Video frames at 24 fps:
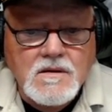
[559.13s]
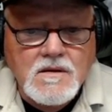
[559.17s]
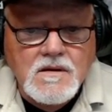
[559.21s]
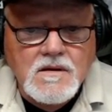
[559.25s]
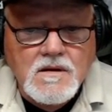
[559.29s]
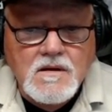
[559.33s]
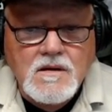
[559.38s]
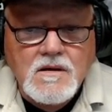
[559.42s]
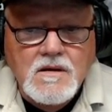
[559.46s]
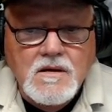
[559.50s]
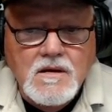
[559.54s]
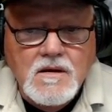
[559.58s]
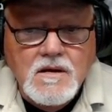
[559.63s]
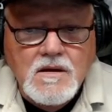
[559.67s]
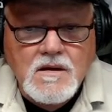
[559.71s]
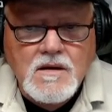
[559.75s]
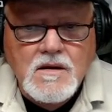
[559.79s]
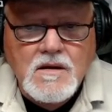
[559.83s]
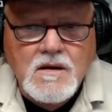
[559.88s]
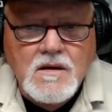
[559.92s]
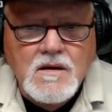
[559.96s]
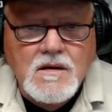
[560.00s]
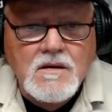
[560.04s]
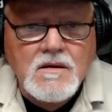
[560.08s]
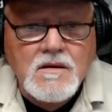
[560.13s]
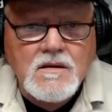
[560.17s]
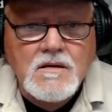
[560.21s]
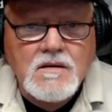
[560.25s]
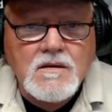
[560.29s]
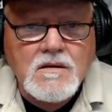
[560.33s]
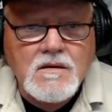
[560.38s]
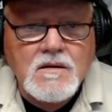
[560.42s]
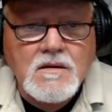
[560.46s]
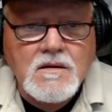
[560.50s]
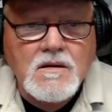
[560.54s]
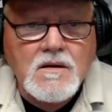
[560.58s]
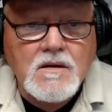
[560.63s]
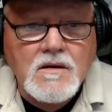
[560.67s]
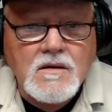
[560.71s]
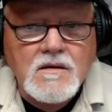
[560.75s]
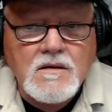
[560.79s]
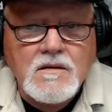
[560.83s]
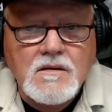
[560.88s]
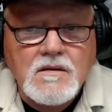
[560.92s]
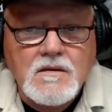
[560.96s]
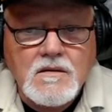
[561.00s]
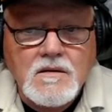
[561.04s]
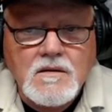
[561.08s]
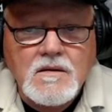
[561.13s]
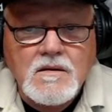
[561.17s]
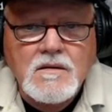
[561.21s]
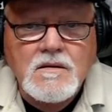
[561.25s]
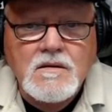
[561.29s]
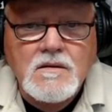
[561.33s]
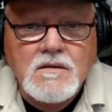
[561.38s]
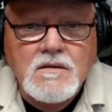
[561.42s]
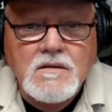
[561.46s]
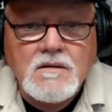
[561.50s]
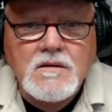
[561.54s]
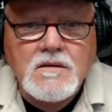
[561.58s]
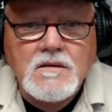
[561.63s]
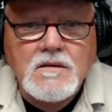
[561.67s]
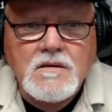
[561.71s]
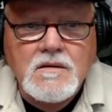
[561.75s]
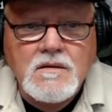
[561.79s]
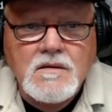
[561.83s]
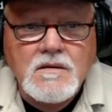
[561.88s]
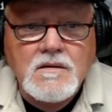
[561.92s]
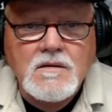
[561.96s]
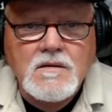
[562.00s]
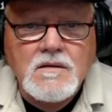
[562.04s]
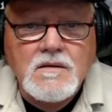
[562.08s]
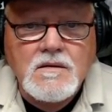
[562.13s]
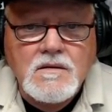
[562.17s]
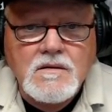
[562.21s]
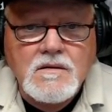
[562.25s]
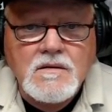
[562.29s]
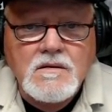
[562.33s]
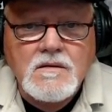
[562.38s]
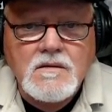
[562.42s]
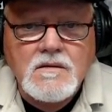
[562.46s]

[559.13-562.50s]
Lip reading: The person shown says nothing.